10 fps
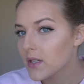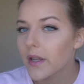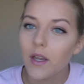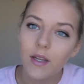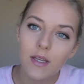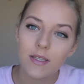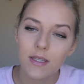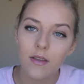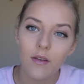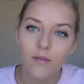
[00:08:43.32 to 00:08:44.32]
so here it is,
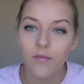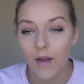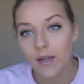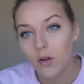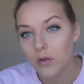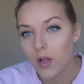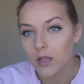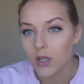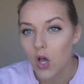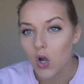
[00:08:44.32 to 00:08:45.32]
the final
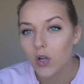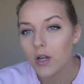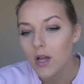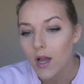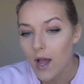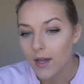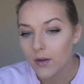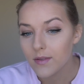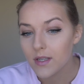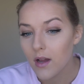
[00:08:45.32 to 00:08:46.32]
look. I
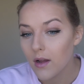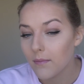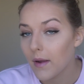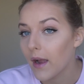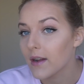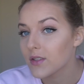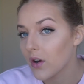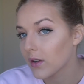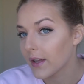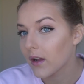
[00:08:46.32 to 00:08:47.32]
know it's not, my eyes
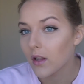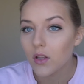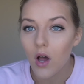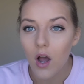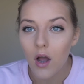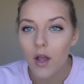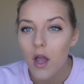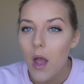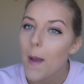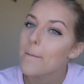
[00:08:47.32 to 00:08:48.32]
aren't like a lot,
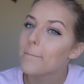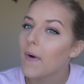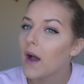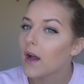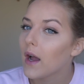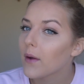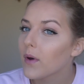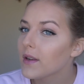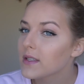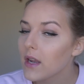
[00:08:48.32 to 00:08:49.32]
but I
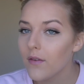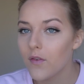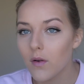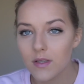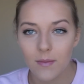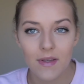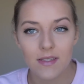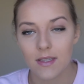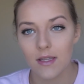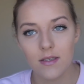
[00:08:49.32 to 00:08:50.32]
want to just kind of focus on my
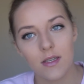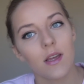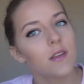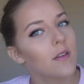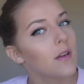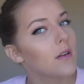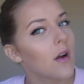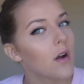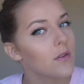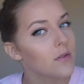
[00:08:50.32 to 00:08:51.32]
skin today, do that
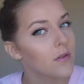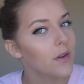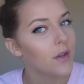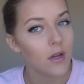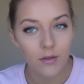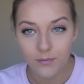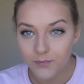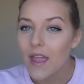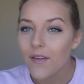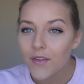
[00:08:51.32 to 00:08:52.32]
contour, you know?
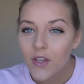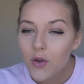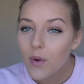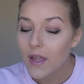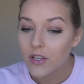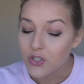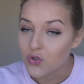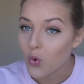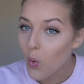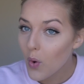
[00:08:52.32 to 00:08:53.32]
If you
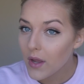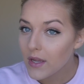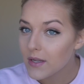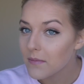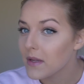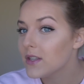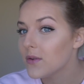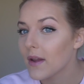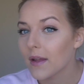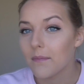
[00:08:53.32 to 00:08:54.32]
enjoyed me
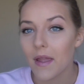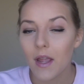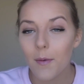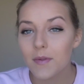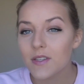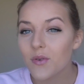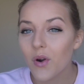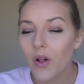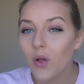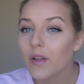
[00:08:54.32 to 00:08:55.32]
doing a makeup
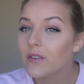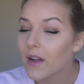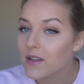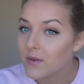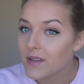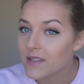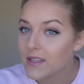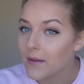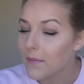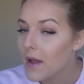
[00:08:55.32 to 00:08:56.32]
tutorial and you guys want to
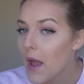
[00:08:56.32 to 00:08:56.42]
see